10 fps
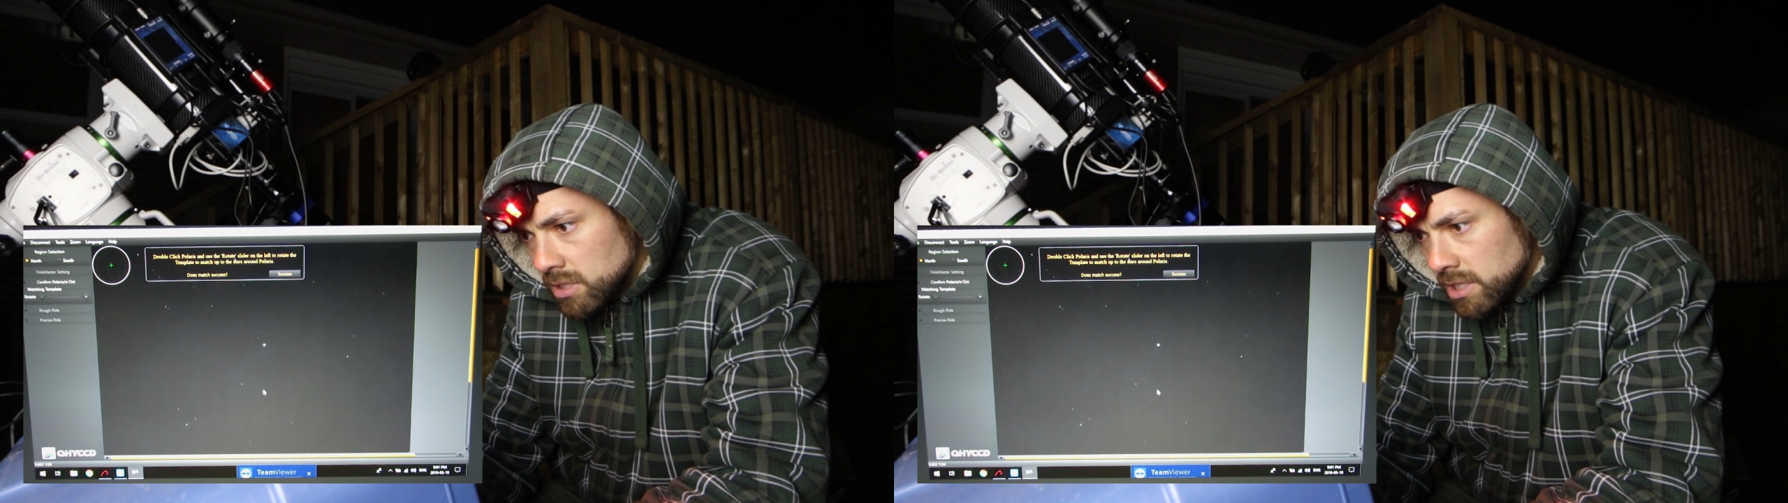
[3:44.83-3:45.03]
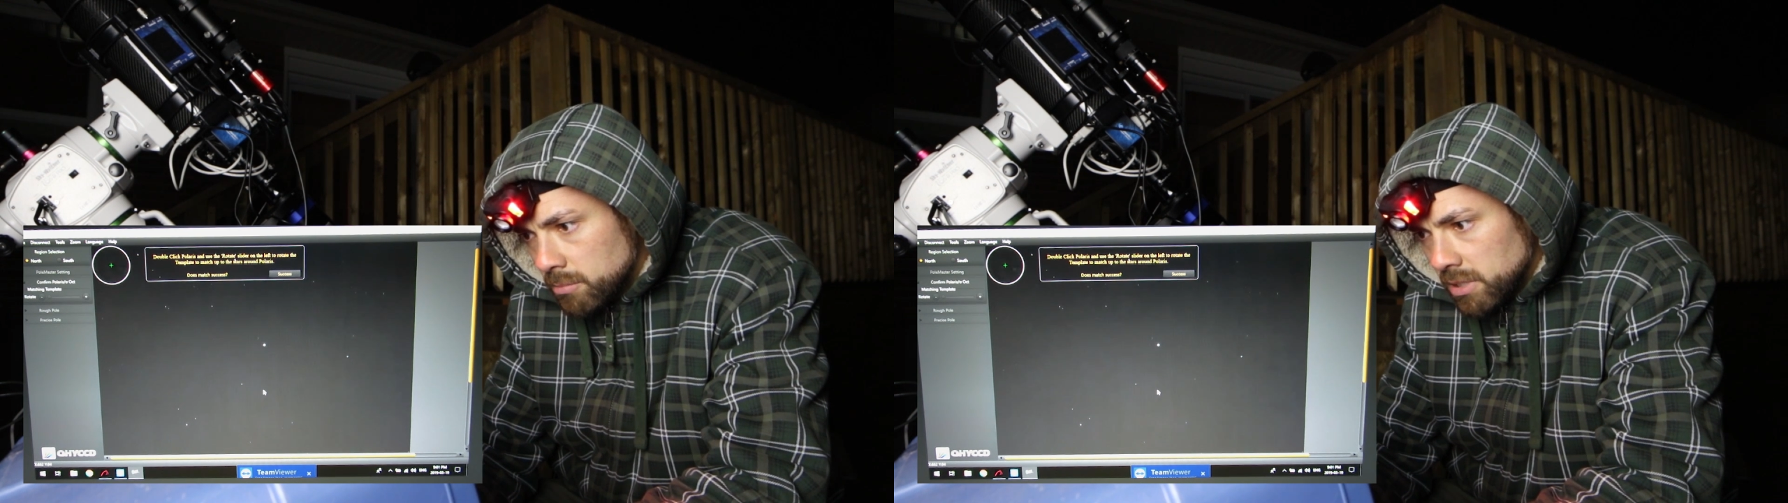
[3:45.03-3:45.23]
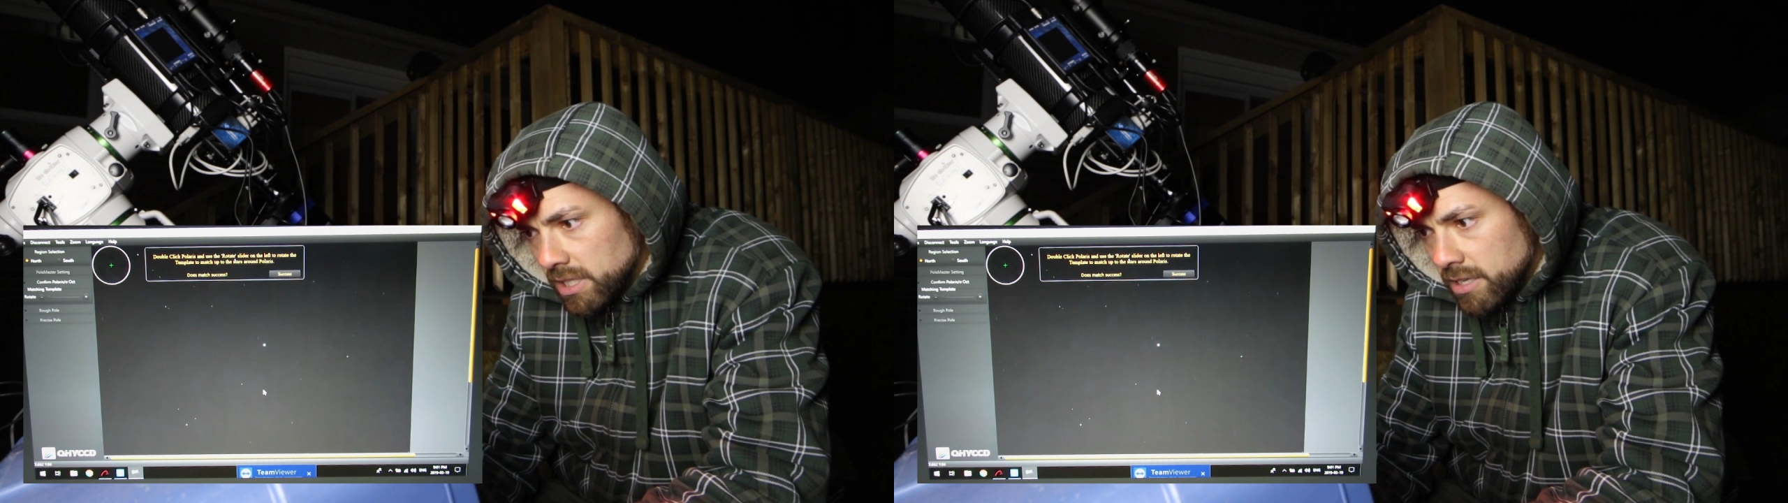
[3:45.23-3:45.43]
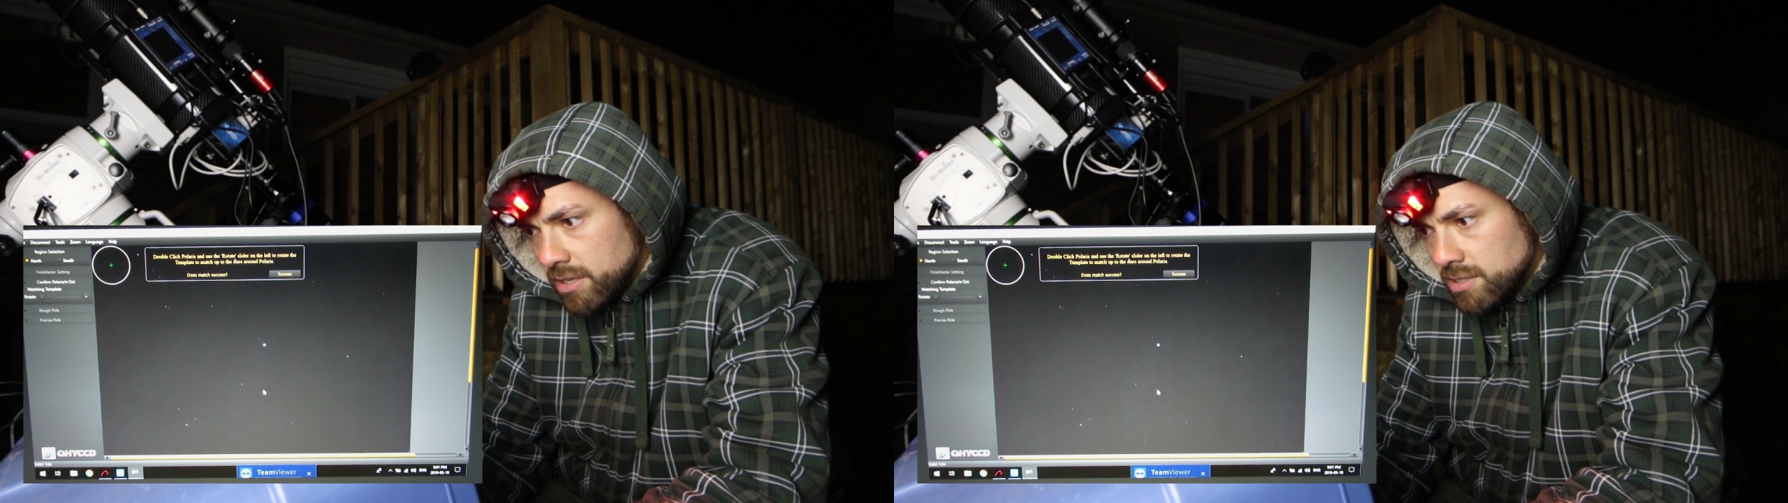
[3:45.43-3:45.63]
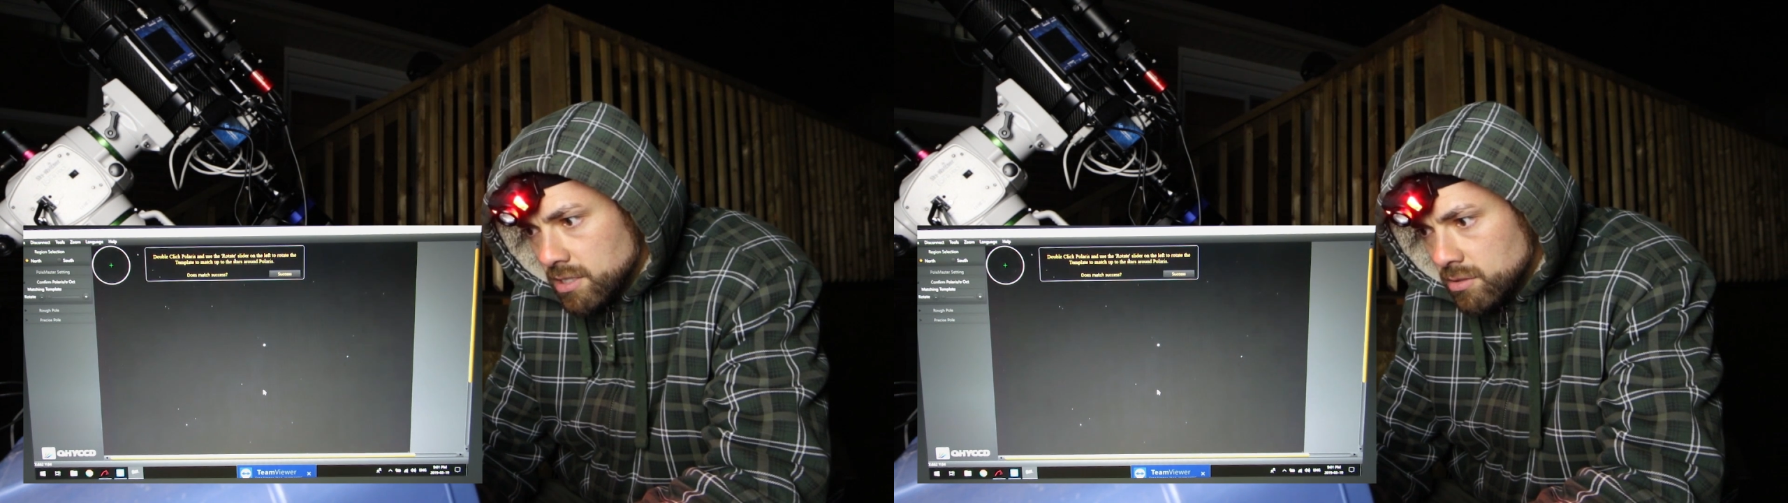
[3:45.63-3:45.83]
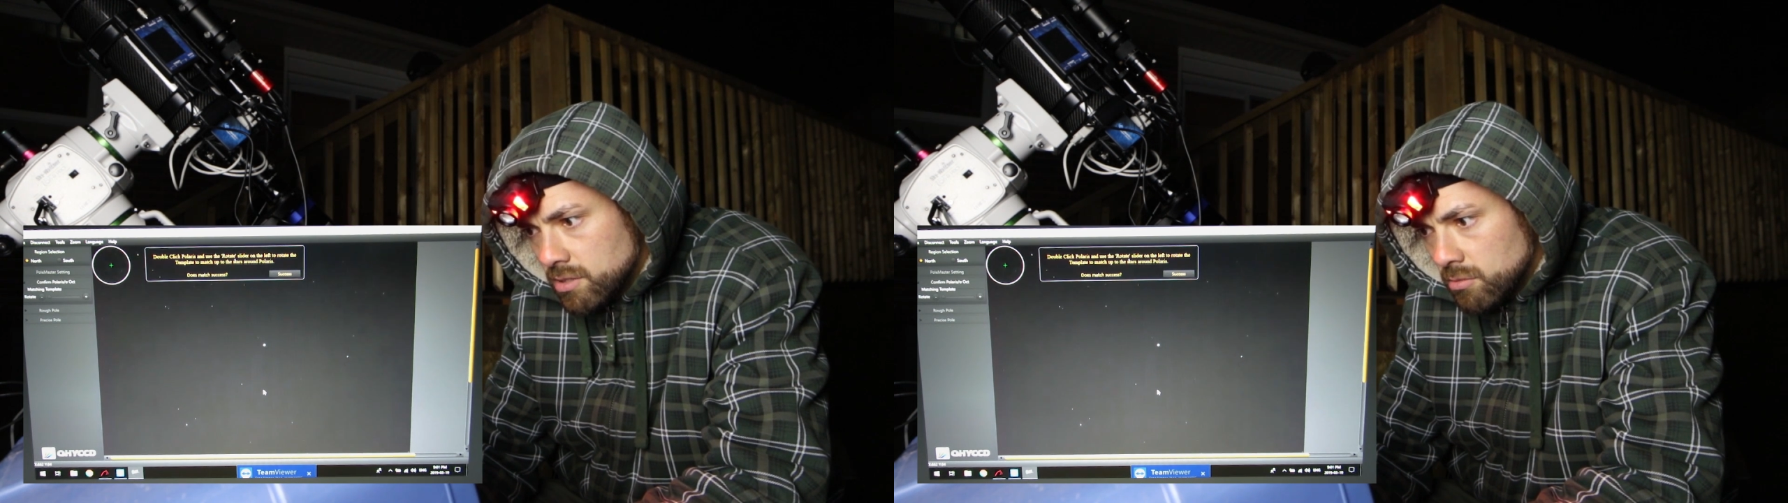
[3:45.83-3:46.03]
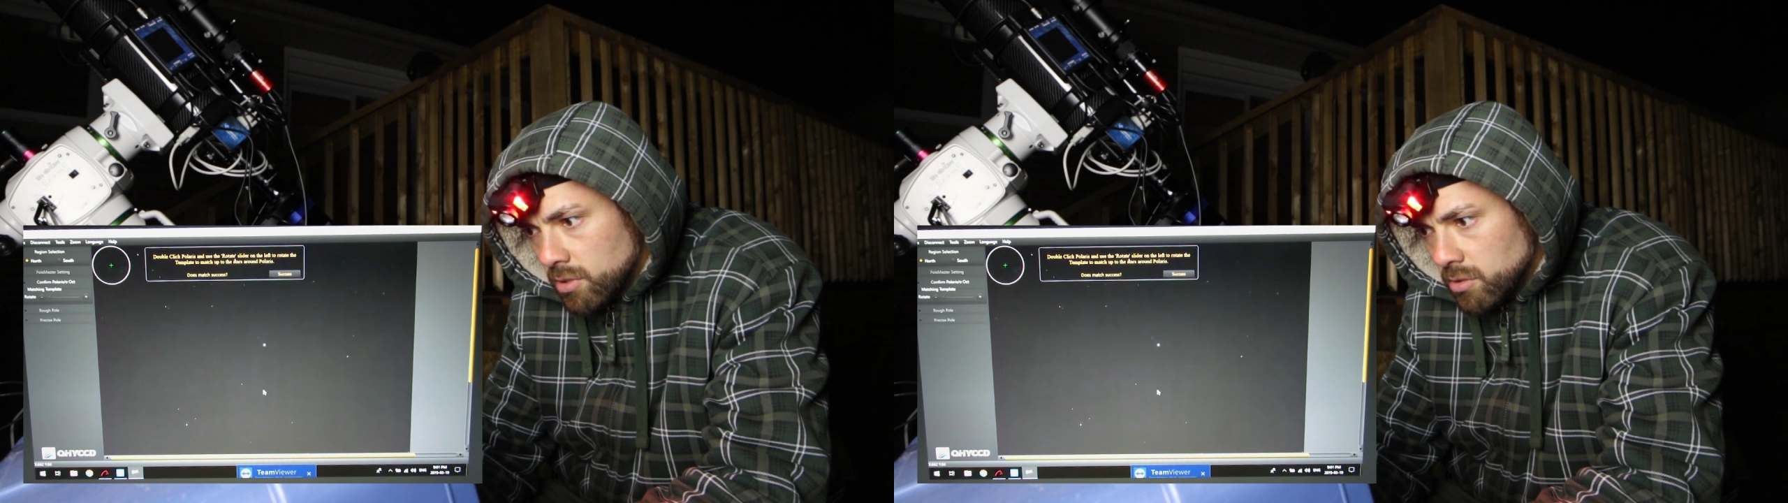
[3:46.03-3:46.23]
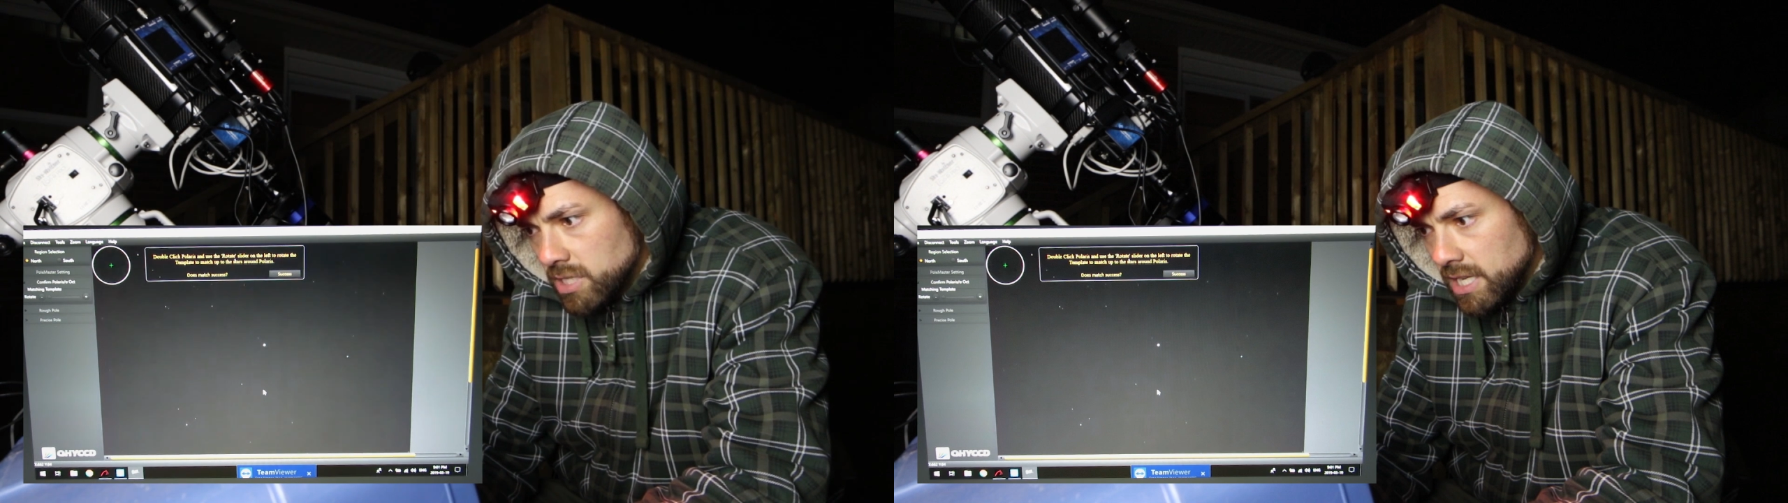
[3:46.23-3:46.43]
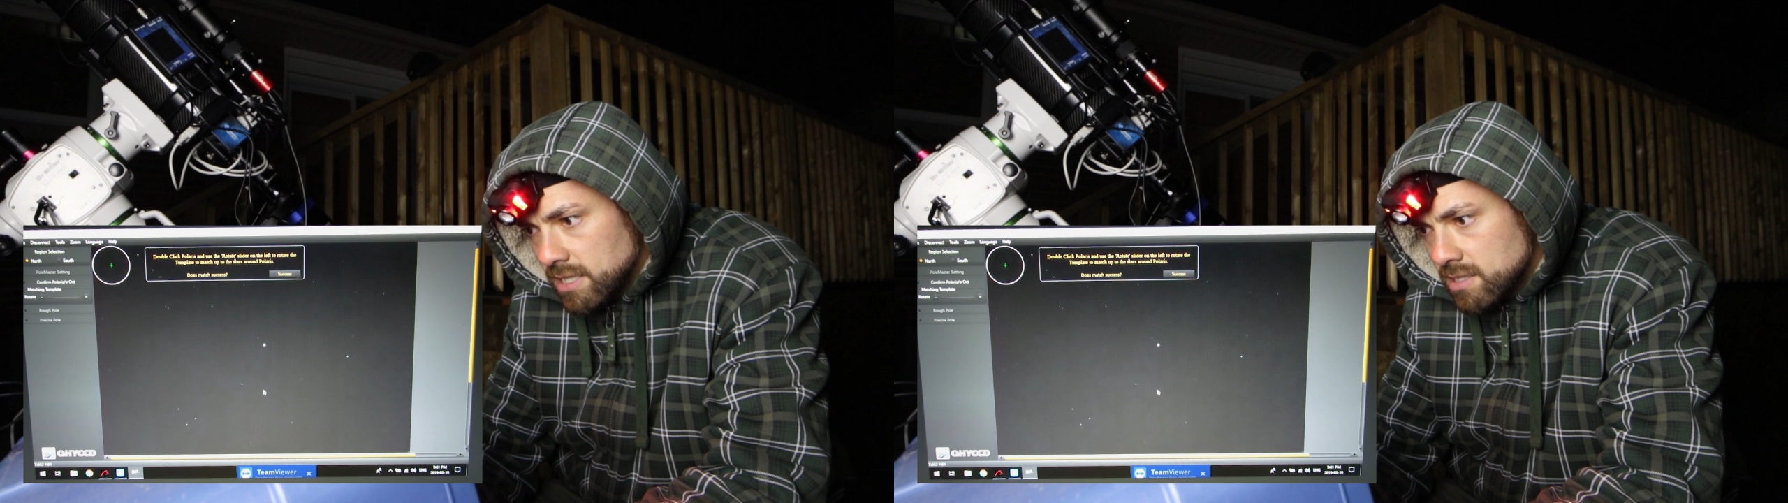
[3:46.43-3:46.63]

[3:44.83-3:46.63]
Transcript: click Polaris and use the rotate